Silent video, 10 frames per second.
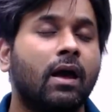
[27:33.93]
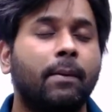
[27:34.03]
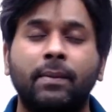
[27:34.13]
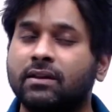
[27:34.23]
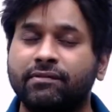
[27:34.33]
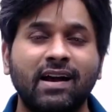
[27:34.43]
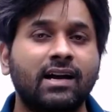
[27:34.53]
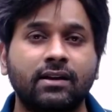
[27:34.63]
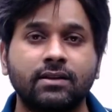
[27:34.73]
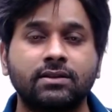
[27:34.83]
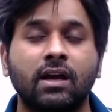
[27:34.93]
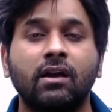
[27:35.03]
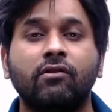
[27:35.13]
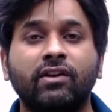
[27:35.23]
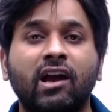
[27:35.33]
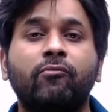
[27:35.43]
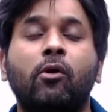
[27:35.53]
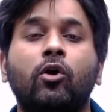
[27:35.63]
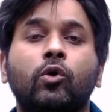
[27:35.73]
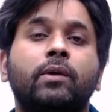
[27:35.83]
But the fact is, we have
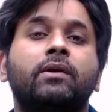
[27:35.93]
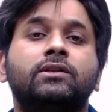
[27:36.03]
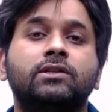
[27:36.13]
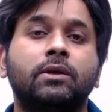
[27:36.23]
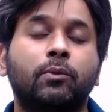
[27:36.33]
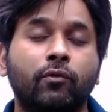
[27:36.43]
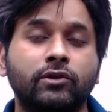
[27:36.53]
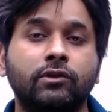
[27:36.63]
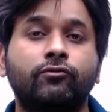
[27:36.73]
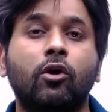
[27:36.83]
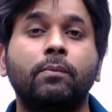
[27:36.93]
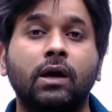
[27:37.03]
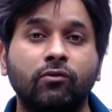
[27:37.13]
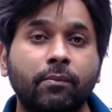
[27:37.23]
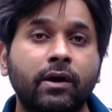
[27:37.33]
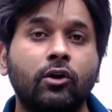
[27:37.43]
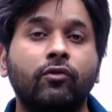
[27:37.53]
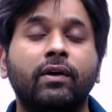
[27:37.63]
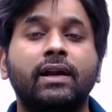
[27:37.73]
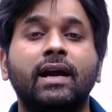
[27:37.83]
borrowed emergency provision from Government
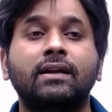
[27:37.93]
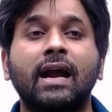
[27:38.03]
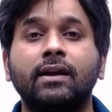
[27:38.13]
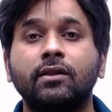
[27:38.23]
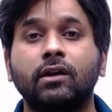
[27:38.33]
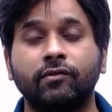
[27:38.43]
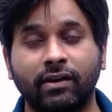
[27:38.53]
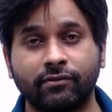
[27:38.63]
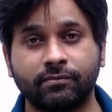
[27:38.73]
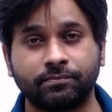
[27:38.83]
of India Act 1935.